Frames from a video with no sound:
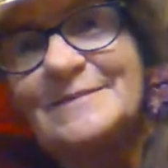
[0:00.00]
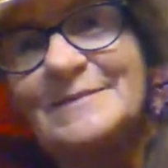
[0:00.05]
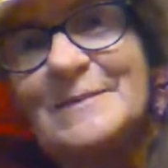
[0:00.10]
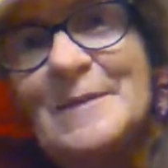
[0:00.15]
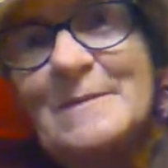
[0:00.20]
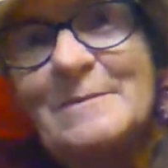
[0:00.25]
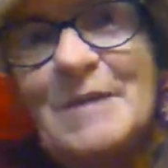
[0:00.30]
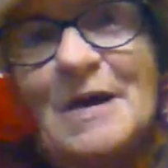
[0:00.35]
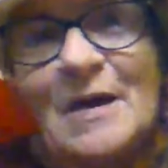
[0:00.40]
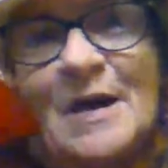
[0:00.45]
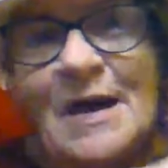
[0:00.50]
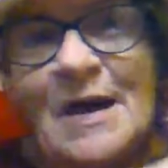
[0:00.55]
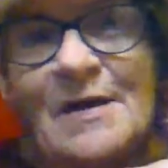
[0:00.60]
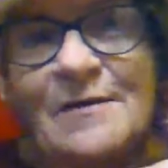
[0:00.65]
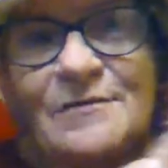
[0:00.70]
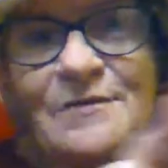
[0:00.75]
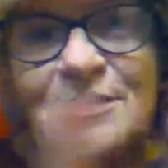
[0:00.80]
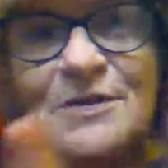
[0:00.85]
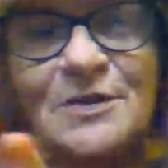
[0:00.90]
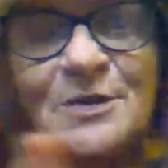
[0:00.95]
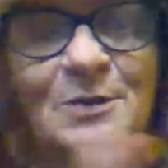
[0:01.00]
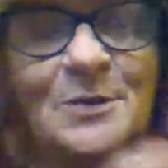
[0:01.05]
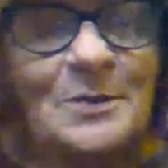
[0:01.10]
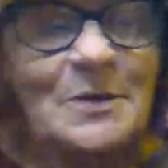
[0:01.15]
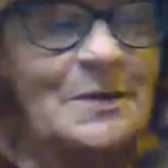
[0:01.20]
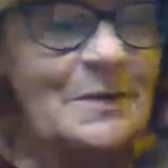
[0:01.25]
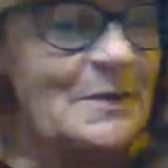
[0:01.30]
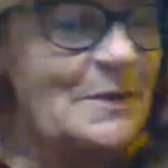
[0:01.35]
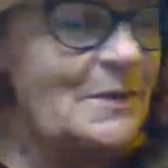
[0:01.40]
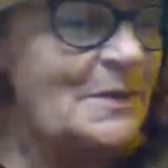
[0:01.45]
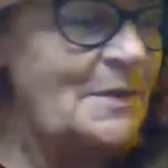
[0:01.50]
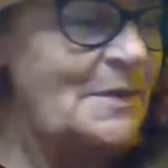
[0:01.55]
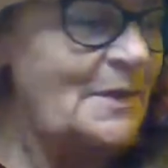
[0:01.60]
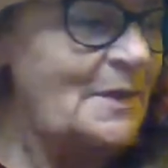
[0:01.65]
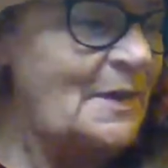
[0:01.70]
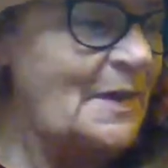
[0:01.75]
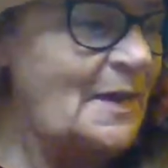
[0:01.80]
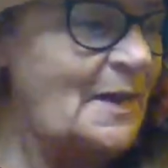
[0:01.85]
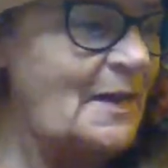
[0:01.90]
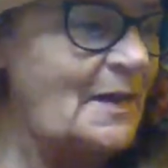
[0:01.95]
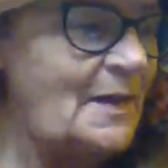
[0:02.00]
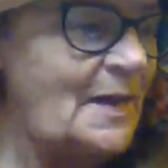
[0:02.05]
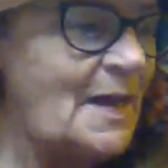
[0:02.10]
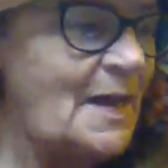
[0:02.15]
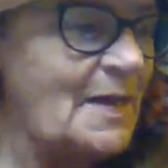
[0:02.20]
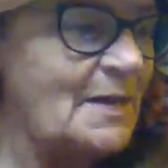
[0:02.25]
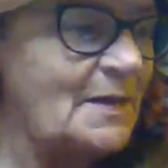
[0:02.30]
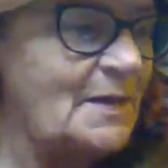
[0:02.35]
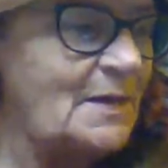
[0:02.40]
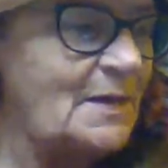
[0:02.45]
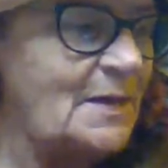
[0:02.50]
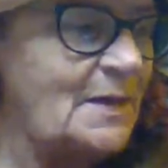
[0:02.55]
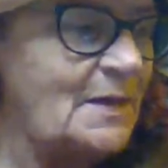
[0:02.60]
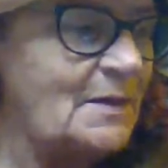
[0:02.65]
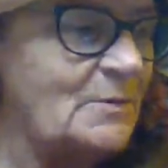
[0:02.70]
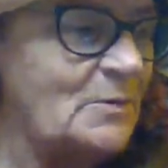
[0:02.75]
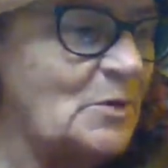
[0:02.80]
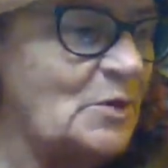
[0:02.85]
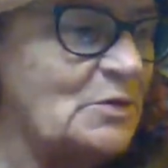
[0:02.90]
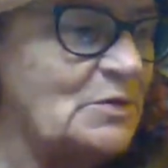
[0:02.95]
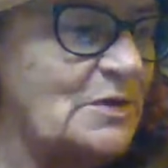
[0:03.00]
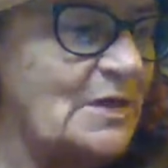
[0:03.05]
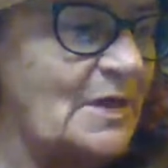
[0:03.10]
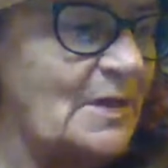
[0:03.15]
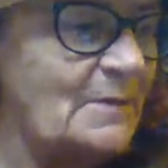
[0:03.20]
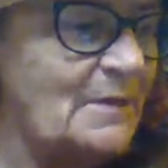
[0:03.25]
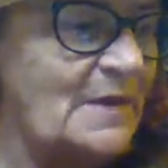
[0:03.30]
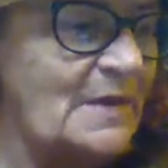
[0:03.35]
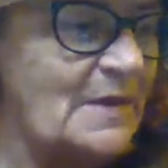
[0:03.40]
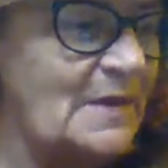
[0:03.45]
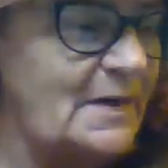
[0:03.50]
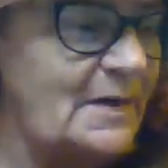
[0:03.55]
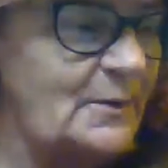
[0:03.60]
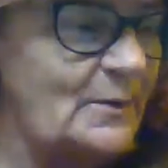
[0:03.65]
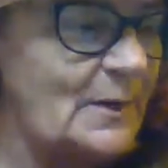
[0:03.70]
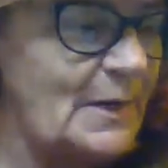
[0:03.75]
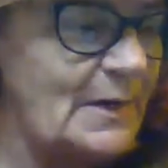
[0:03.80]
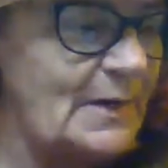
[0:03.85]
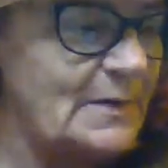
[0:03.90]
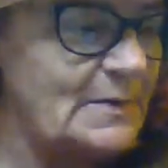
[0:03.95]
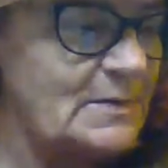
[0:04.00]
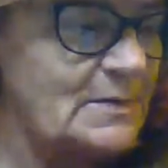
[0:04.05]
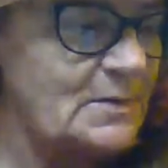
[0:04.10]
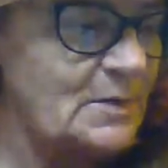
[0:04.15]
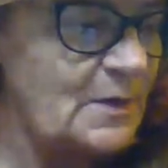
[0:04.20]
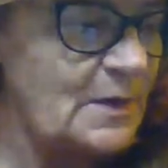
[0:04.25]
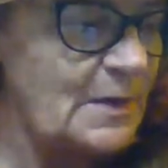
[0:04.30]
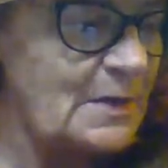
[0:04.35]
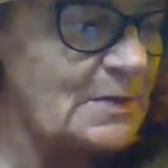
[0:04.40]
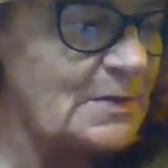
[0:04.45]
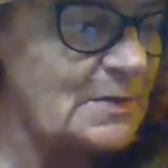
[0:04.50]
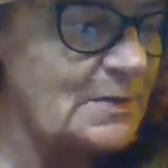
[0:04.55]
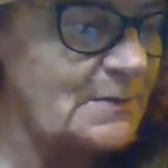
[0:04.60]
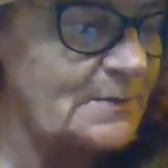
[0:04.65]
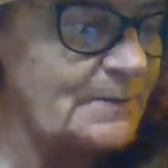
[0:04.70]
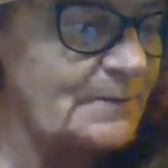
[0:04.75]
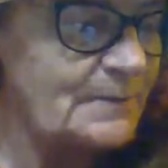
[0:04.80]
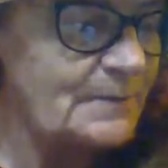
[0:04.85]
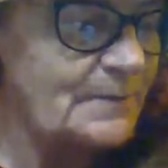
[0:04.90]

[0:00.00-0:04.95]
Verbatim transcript: Maybe I'll have to do an anonym or something. Anyway, that's crazy.